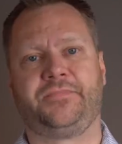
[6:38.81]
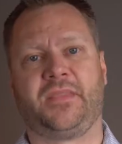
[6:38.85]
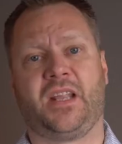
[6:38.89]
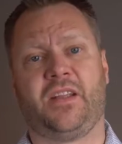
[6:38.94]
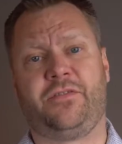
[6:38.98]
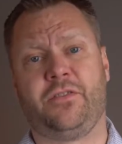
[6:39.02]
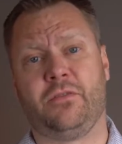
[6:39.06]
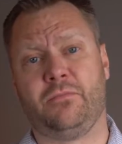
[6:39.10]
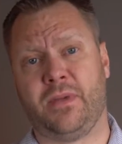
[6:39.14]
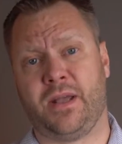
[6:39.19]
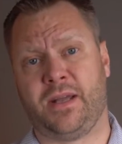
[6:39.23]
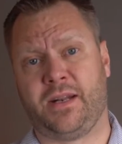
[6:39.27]
If
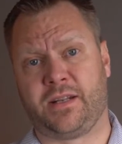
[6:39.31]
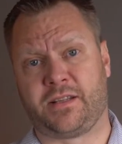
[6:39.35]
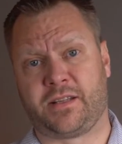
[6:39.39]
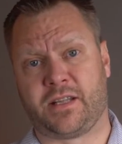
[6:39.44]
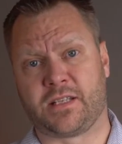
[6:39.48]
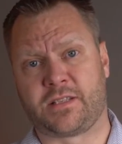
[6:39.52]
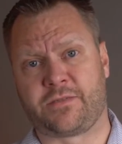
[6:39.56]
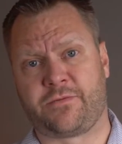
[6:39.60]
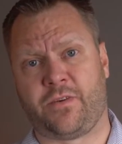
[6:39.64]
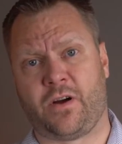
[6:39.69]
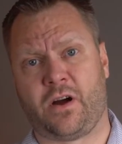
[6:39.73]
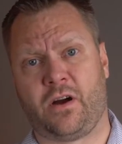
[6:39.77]
you made it
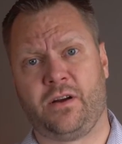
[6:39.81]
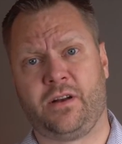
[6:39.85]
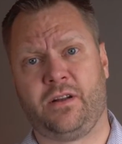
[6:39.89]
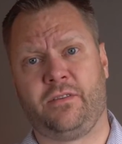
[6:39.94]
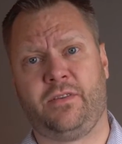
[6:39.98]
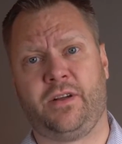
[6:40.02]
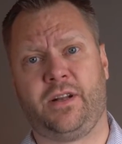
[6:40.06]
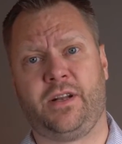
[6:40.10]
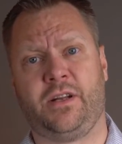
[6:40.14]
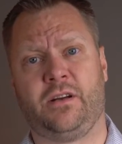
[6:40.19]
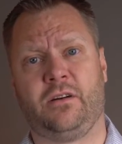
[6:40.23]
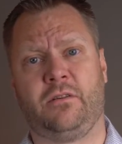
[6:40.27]
this far in the
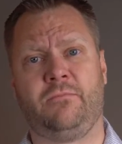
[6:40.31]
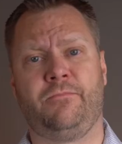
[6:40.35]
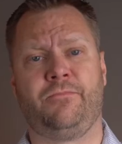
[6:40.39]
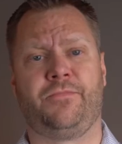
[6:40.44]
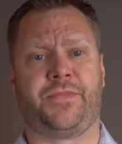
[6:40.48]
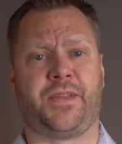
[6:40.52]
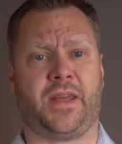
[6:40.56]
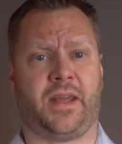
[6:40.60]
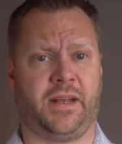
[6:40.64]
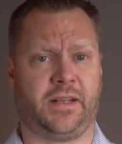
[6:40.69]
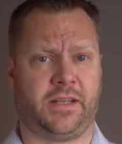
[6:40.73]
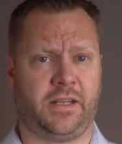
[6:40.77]
video,
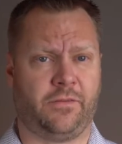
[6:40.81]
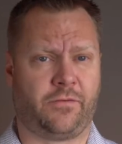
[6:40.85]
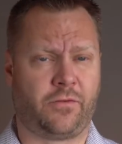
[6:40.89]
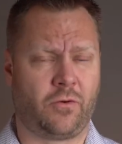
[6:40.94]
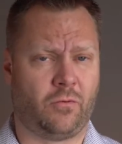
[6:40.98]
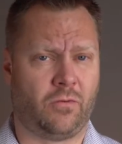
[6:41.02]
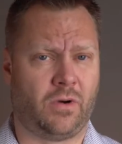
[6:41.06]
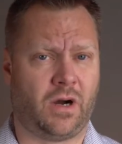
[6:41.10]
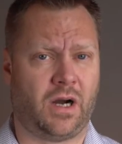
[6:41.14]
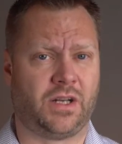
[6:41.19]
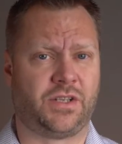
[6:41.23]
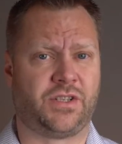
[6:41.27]
thank you for
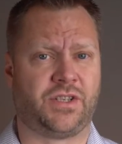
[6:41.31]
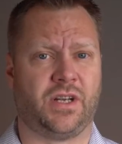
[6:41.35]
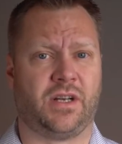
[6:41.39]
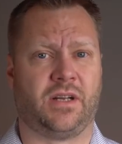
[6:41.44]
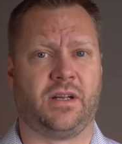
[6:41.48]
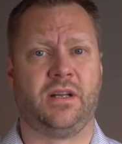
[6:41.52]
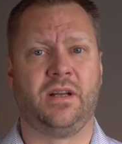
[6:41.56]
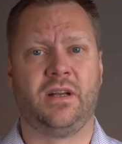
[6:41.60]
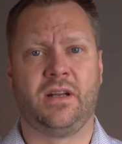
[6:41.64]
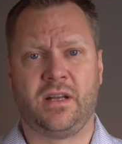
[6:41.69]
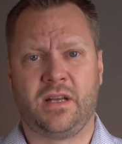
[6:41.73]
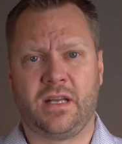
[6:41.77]
watching.
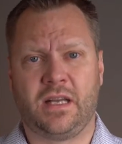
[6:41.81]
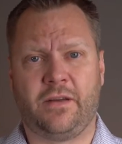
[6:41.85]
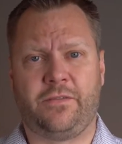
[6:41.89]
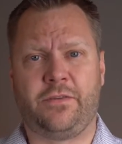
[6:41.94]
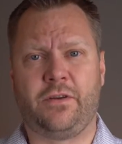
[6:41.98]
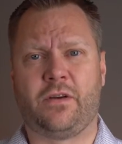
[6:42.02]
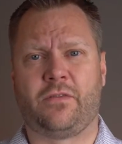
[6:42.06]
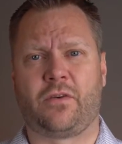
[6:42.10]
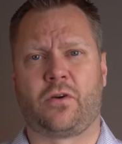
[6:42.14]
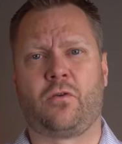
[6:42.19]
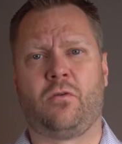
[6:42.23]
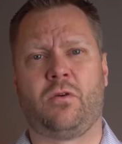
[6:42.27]
If you
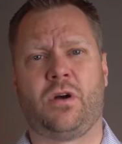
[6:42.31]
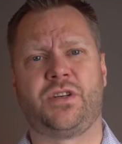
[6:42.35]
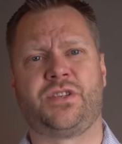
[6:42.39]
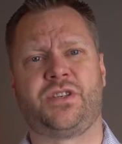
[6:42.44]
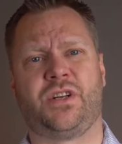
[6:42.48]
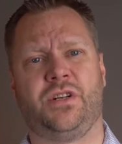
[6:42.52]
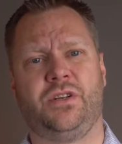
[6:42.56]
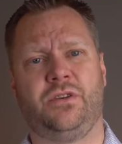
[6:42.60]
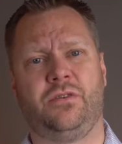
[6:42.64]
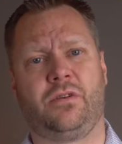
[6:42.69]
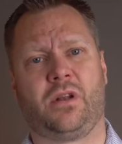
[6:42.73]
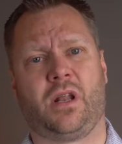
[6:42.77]
have a
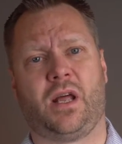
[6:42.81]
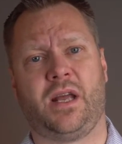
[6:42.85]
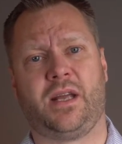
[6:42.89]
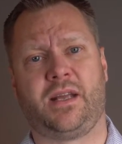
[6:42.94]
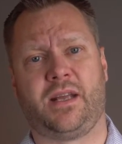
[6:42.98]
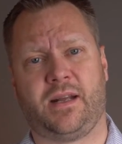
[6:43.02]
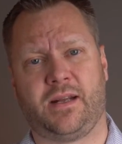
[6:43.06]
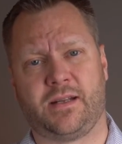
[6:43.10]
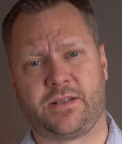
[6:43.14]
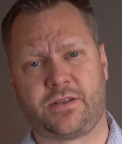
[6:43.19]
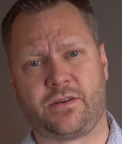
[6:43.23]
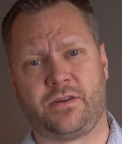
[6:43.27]
question you'd like
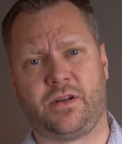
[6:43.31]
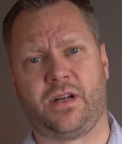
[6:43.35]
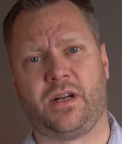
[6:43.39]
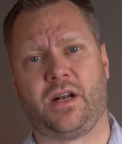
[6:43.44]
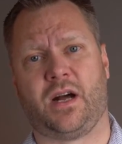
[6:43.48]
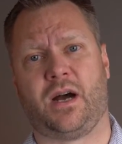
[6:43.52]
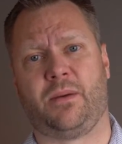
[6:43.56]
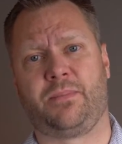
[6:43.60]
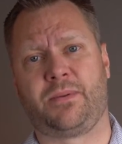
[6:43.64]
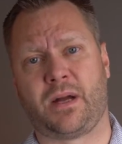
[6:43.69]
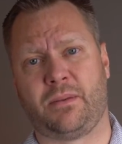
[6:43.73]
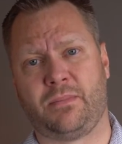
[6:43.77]
answered in an
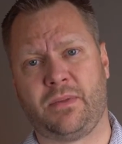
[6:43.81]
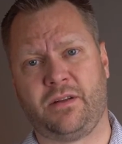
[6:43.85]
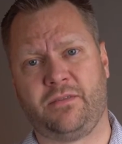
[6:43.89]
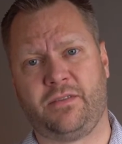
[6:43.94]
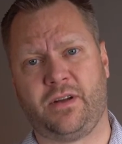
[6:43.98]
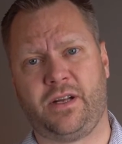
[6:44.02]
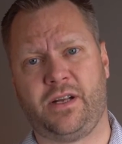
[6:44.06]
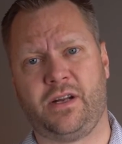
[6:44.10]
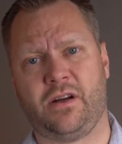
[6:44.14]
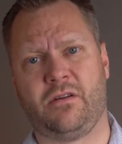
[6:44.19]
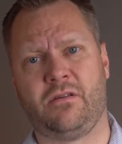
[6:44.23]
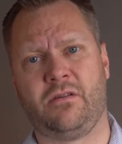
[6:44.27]
upcoming
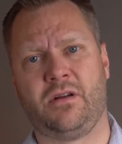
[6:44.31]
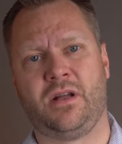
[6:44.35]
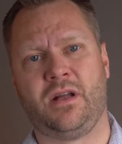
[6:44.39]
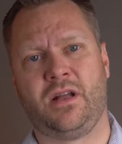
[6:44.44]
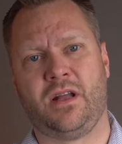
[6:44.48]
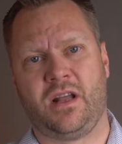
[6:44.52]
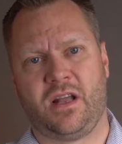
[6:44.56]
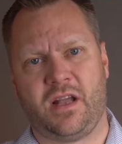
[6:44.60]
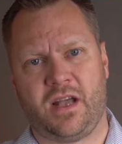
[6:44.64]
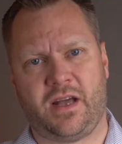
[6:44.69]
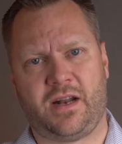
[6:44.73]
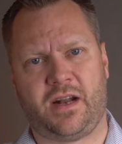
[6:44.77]
video,
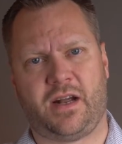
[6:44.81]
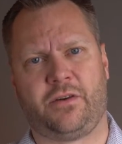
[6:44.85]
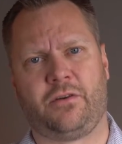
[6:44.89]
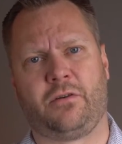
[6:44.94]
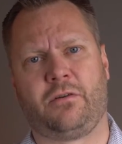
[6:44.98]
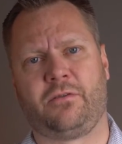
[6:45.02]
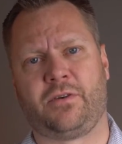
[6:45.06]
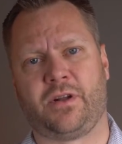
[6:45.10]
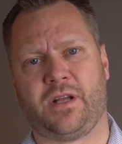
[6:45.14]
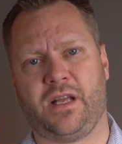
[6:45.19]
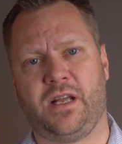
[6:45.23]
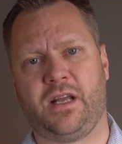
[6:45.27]
head on
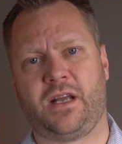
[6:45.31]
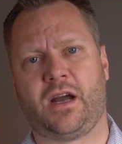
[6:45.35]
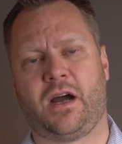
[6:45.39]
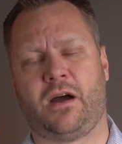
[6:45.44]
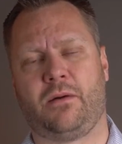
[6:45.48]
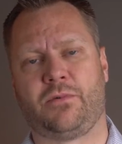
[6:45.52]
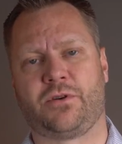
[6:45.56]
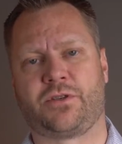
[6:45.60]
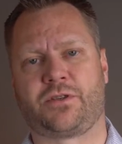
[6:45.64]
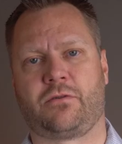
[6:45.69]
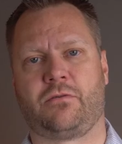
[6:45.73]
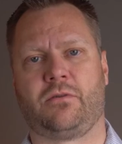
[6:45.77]
over to
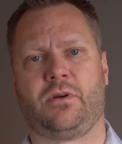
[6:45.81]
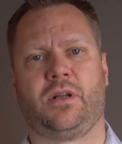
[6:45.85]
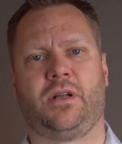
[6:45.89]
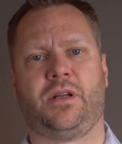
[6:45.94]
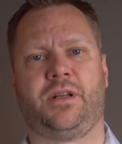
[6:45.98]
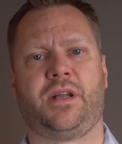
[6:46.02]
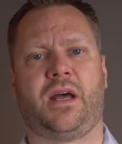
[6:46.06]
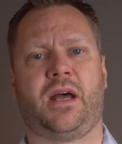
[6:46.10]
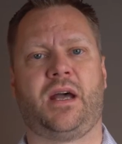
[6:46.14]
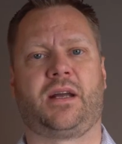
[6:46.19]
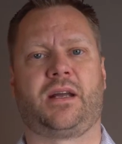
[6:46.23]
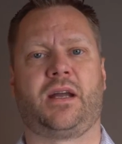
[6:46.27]

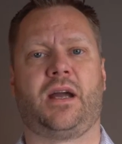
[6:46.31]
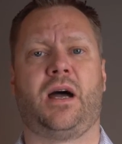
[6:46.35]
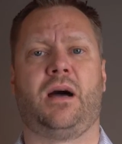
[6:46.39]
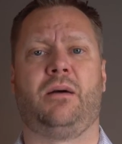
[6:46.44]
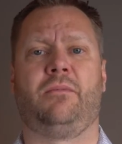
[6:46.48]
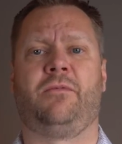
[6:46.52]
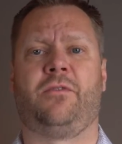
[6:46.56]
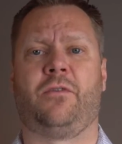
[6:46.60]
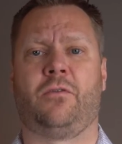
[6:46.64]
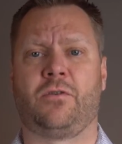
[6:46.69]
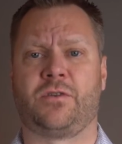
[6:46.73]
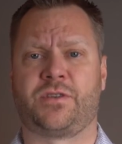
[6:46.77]

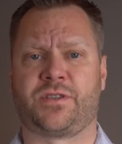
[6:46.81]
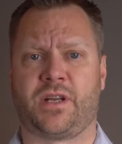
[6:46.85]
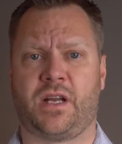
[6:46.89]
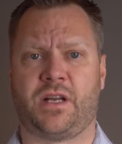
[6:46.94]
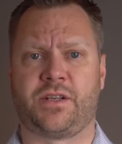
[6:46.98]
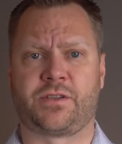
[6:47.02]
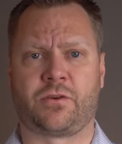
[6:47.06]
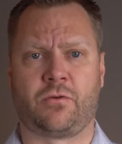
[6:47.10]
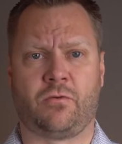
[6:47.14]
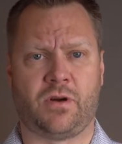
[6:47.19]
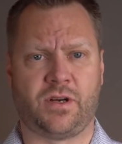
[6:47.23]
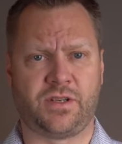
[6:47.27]

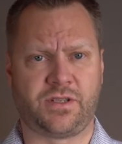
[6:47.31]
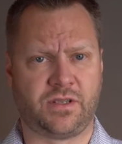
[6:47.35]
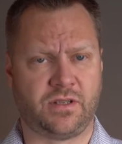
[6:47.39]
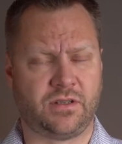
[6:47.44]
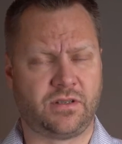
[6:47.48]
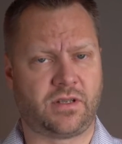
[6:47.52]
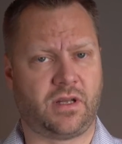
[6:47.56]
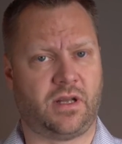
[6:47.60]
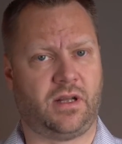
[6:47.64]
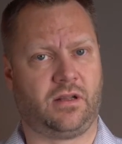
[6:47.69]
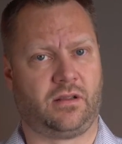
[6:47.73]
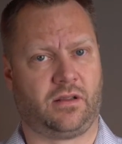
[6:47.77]

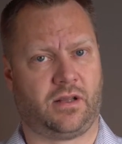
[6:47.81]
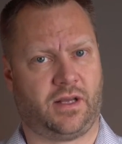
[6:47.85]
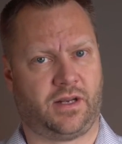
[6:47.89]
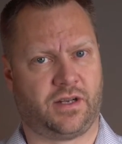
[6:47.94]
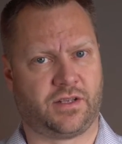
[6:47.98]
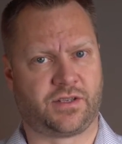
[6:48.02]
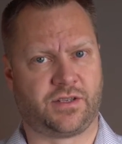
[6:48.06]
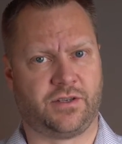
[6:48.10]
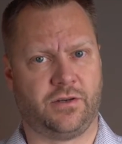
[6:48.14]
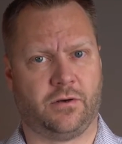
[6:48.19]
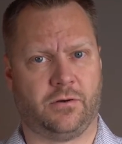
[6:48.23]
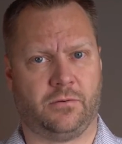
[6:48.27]
ecommercegorilla.com/questions and let
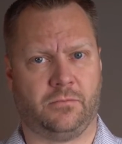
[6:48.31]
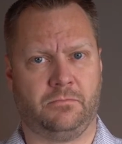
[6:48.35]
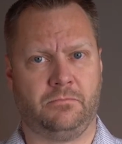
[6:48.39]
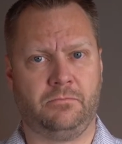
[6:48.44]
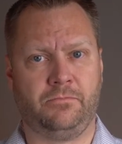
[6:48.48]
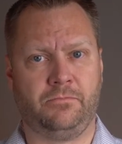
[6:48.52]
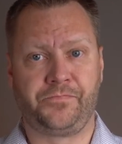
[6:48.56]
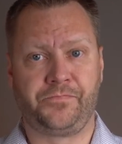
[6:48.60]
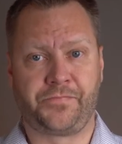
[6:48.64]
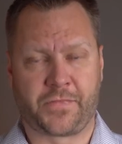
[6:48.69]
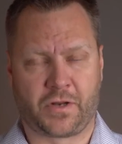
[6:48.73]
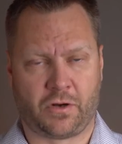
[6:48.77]
us know,
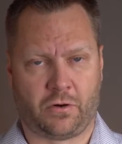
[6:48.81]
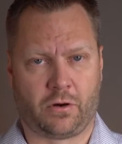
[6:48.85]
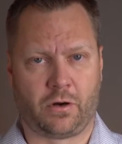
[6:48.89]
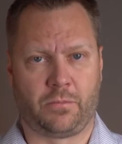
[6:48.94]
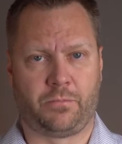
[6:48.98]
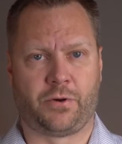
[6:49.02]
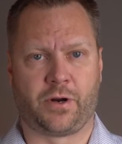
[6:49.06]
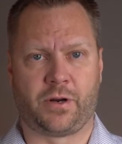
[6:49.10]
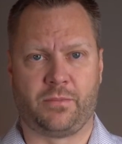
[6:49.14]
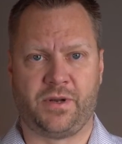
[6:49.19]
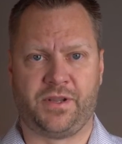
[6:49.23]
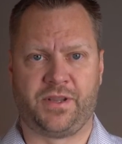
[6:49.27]
or
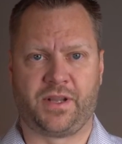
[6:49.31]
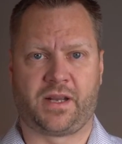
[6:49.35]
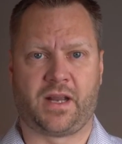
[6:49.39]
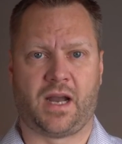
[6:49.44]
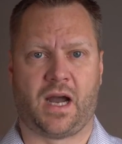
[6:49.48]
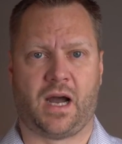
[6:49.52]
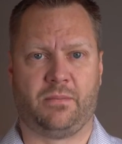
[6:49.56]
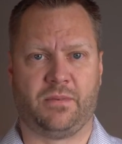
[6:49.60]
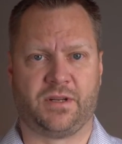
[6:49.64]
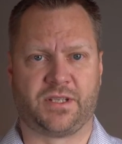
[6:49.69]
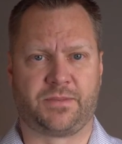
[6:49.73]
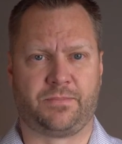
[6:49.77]
put them in the
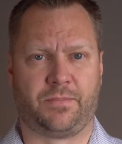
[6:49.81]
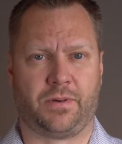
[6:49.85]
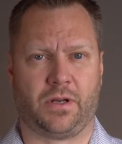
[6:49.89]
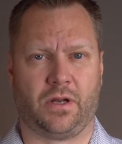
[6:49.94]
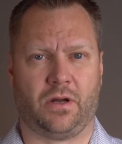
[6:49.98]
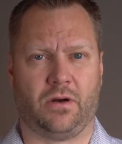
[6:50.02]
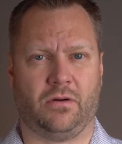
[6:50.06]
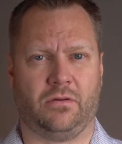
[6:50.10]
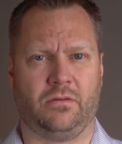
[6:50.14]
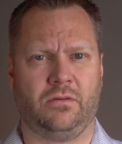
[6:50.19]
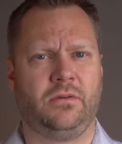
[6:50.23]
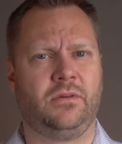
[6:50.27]
comments
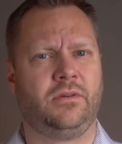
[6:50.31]
below.